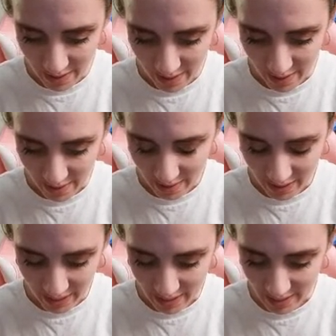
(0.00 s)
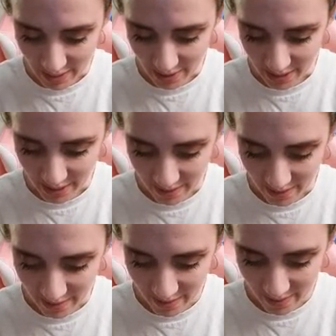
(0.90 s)
Oh, I feel like I need to go in
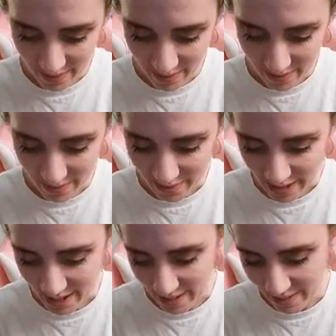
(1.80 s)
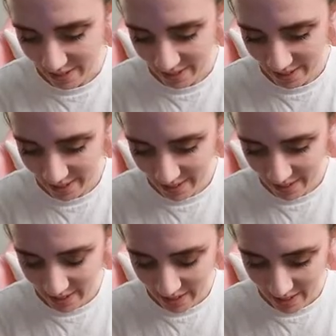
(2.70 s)
5.
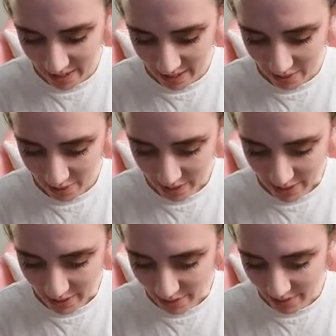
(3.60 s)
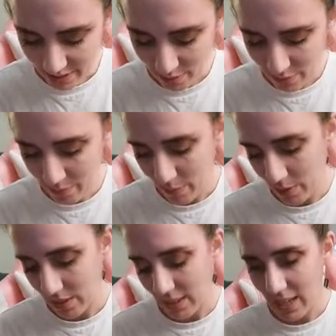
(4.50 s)
Oh no, I don't. That's...
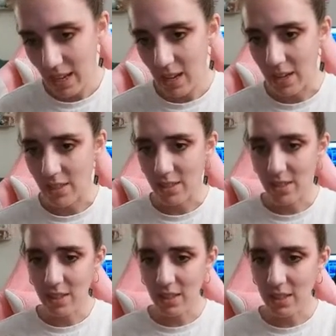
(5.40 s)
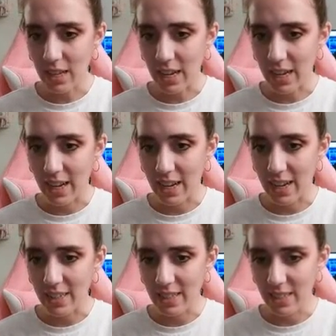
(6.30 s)
Yes, look at
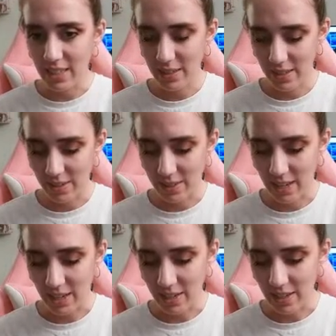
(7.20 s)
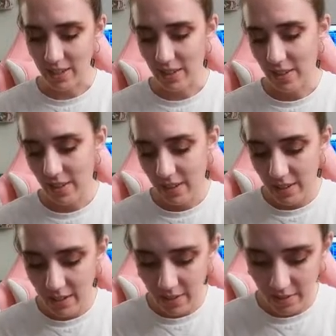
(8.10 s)
that! Okay, good.
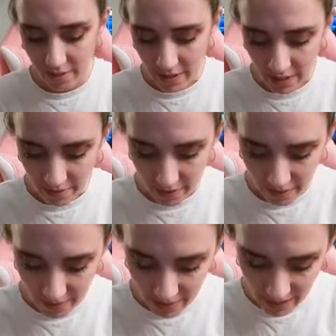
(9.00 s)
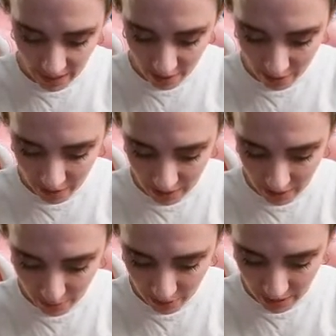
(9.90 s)
5. Now we're gonna
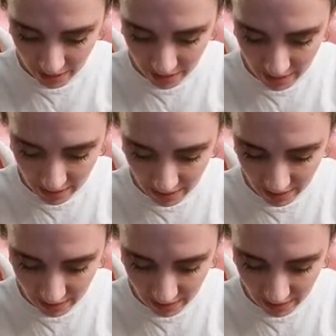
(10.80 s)
double knot this.